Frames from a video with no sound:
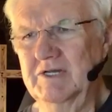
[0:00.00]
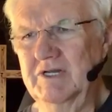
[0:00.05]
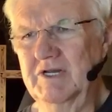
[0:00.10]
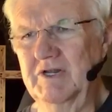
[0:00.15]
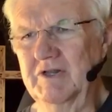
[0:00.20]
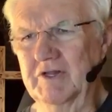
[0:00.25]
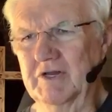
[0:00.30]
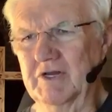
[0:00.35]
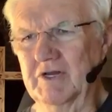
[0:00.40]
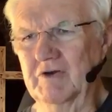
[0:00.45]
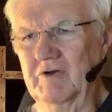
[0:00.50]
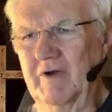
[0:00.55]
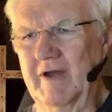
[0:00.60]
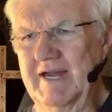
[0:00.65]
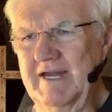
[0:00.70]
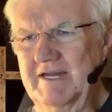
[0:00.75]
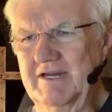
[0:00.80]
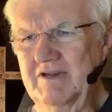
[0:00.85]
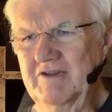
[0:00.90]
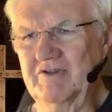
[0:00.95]
to the
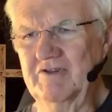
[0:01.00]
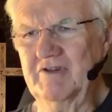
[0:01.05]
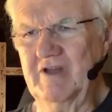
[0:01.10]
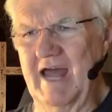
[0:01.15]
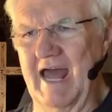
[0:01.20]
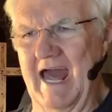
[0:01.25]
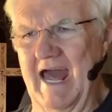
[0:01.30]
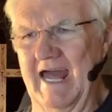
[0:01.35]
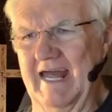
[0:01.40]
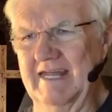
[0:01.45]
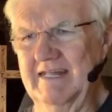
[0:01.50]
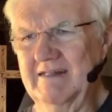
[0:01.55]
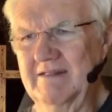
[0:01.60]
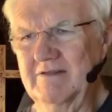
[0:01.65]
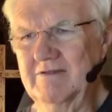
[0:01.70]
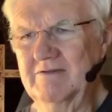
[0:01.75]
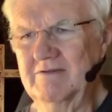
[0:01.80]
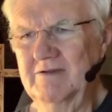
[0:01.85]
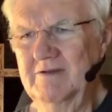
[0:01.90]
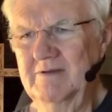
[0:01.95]
greatest height
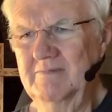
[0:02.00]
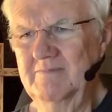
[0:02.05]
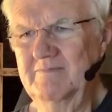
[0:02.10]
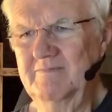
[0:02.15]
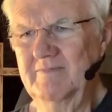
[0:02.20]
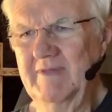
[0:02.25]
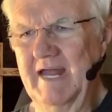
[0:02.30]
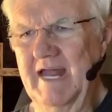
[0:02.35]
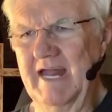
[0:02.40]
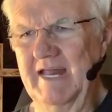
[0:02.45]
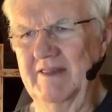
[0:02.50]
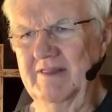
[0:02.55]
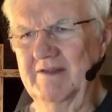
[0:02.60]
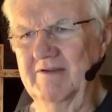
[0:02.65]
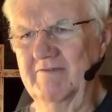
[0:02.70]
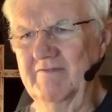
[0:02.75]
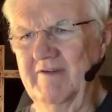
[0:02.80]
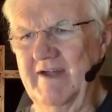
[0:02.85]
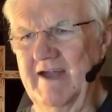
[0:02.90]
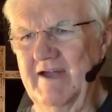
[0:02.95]
and
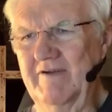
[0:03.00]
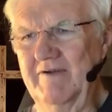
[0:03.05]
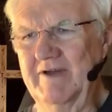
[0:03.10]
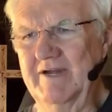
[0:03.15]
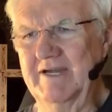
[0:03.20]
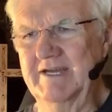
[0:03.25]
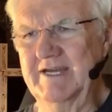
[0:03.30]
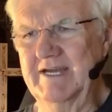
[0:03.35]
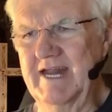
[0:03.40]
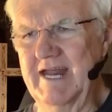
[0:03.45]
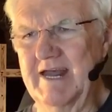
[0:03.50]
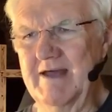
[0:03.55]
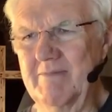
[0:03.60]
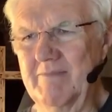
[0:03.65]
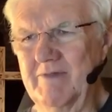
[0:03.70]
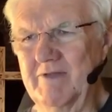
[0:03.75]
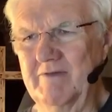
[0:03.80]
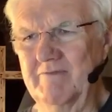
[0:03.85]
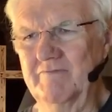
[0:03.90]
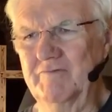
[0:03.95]
the very
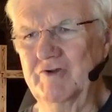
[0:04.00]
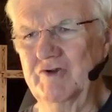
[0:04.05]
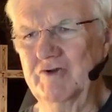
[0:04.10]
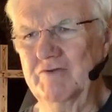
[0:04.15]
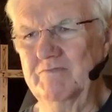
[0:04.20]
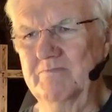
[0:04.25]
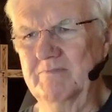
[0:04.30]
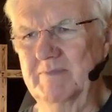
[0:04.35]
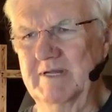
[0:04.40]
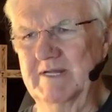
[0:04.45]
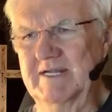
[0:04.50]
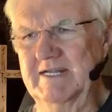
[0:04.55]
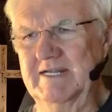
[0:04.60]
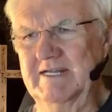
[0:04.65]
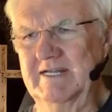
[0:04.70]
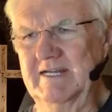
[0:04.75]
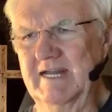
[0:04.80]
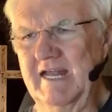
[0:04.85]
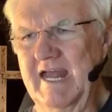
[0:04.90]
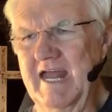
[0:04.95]
depth of your
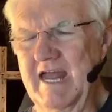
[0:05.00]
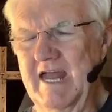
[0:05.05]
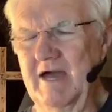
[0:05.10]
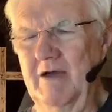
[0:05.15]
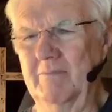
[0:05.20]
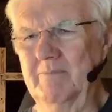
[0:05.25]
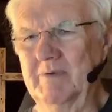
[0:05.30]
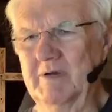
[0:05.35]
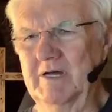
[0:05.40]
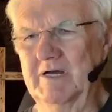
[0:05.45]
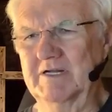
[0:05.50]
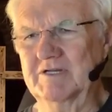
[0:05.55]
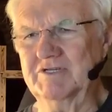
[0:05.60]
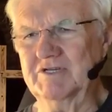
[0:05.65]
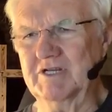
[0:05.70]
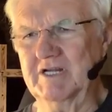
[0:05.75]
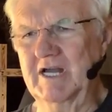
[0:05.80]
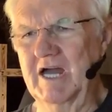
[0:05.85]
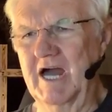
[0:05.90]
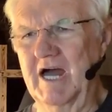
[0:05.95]
being. Help
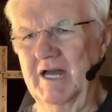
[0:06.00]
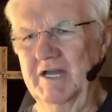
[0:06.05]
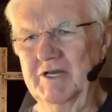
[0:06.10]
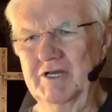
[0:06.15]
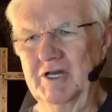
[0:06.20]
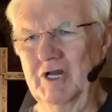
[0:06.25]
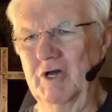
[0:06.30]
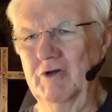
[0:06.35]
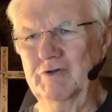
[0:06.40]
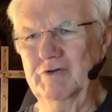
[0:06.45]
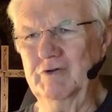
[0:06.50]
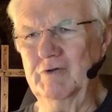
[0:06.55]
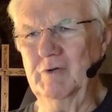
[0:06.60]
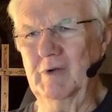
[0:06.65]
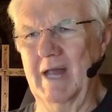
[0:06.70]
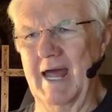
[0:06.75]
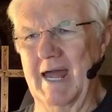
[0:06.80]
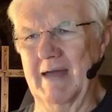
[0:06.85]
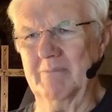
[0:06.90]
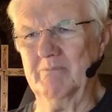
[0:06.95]
us, God, know you
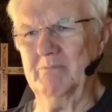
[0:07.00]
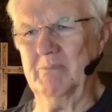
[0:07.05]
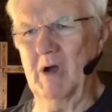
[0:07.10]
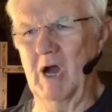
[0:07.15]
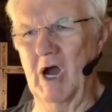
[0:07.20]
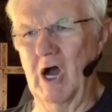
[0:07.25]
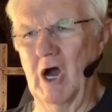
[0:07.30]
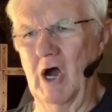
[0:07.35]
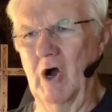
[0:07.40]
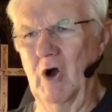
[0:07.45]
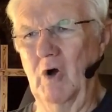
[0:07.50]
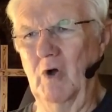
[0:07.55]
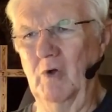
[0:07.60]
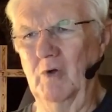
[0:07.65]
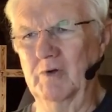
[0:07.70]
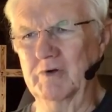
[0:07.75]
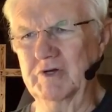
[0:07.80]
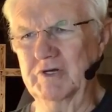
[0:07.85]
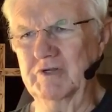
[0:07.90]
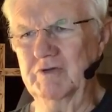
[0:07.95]
like
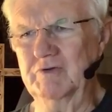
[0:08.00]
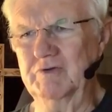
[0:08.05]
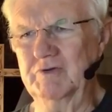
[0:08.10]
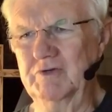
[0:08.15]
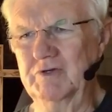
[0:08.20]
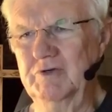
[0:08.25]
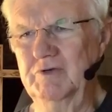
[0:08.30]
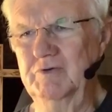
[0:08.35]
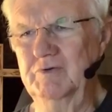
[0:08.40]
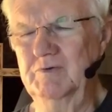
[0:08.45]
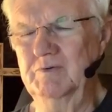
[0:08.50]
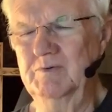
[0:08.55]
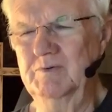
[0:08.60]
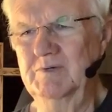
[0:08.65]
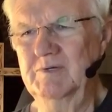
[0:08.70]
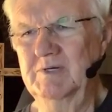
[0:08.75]
Paul knew you.